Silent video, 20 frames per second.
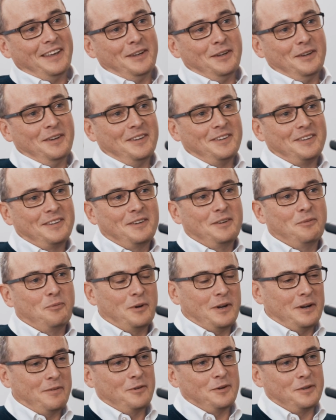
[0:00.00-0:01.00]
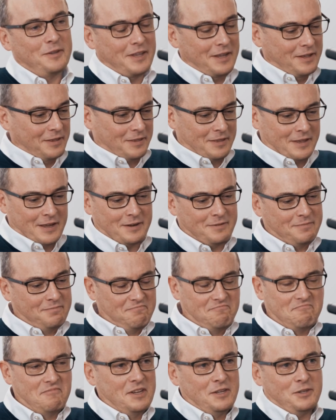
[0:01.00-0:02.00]
and whatever. That
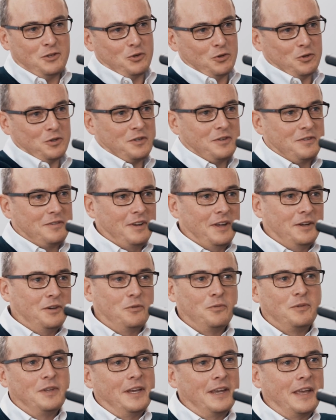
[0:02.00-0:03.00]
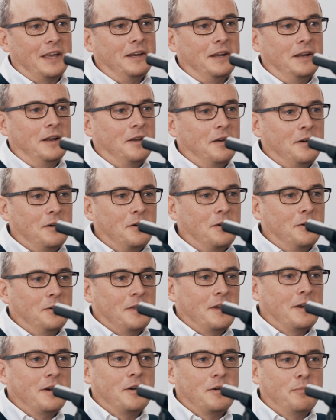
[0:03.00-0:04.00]
is just, I don't think, any longer
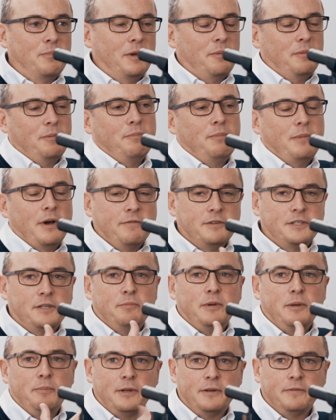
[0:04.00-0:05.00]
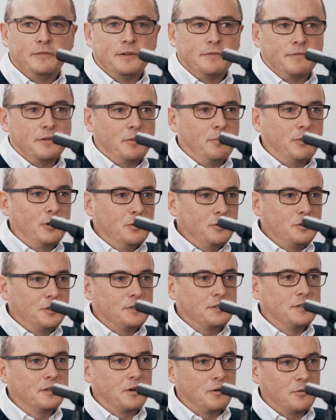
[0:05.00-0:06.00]
there. I mean, obviously people have different
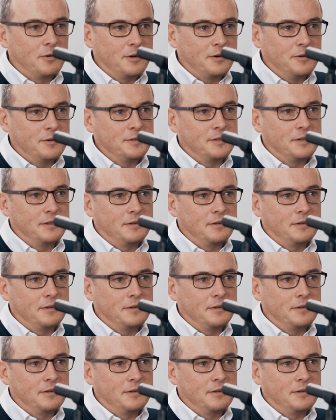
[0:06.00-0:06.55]
approaches to careers